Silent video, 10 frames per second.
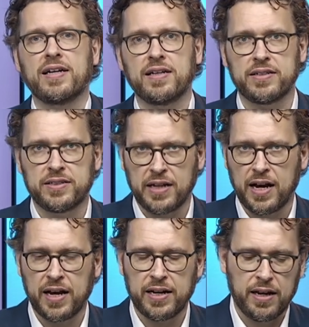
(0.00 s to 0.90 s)
and
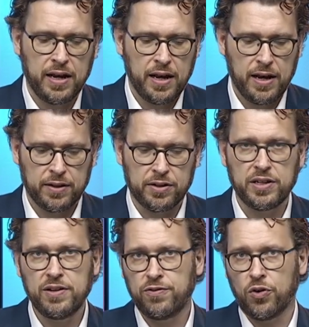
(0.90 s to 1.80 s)
decide the
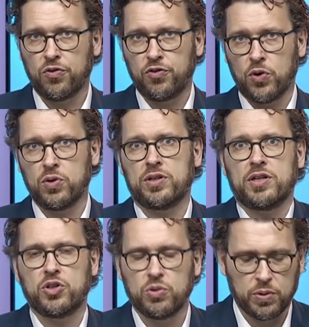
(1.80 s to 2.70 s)
default folder
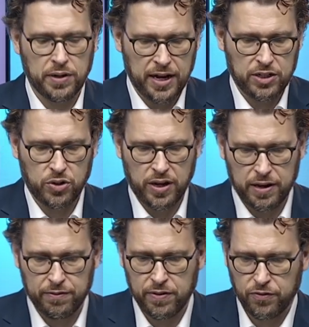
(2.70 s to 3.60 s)
that you would like to
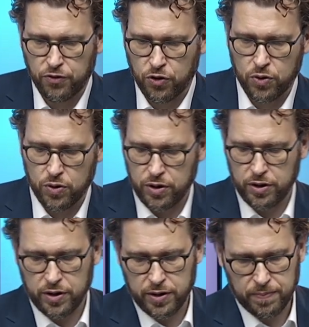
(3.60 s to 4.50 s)
have for
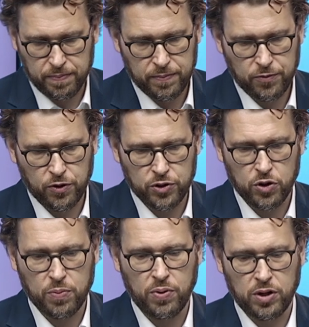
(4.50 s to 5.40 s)

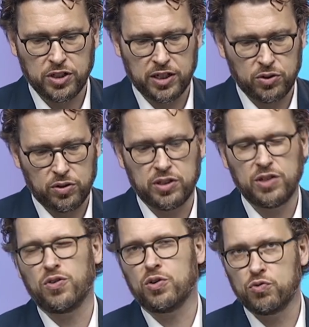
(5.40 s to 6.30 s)
your project, so the
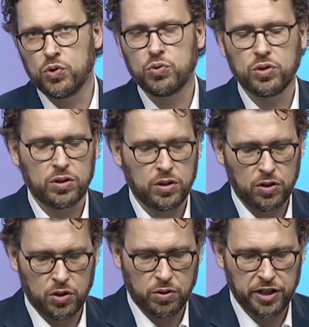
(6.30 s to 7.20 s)
default root
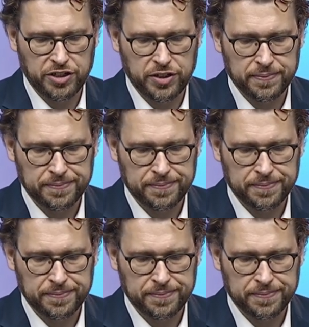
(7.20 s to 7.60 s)
location.